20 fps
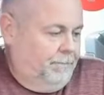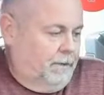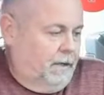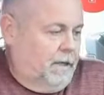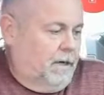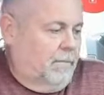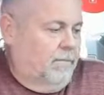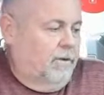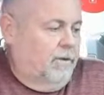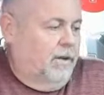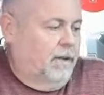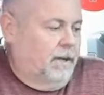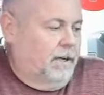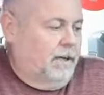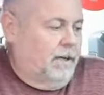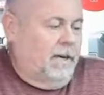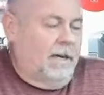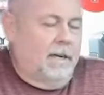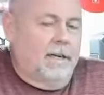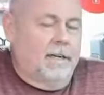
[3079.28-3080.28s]
and I'm really
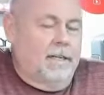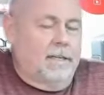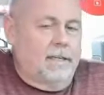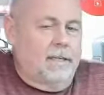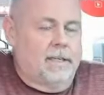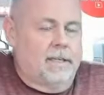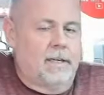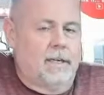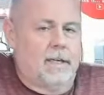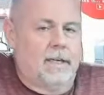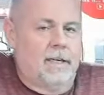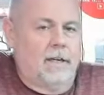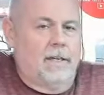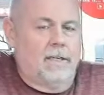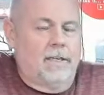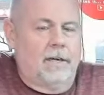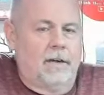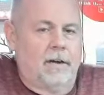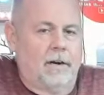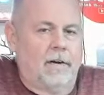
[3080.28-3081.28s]
digging, as I say,
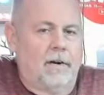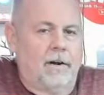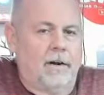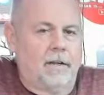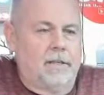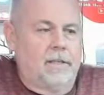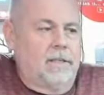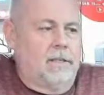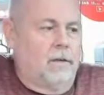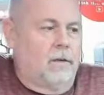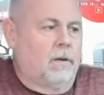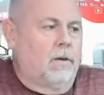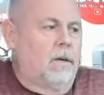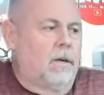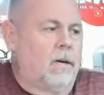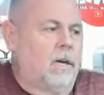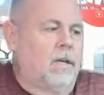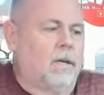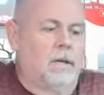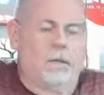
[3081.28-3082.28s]
these Arion
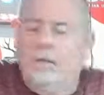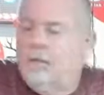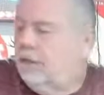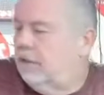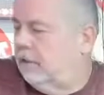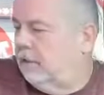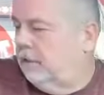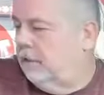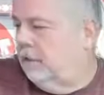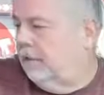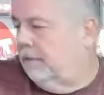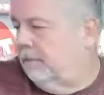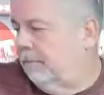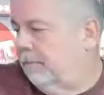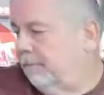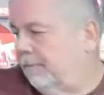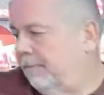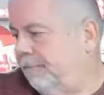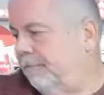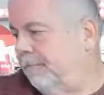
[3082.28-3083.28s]
silk colors. So,
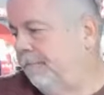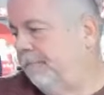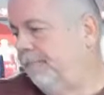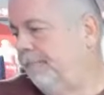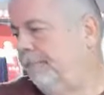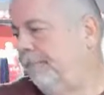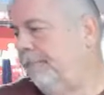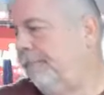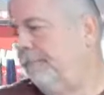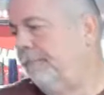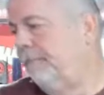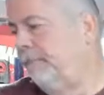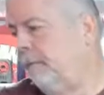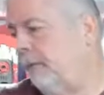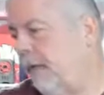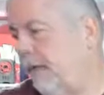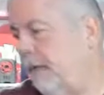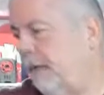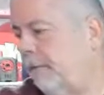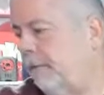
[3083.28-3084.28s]

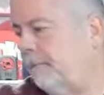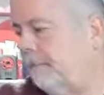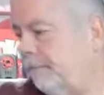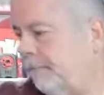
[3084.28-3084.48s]
yeah.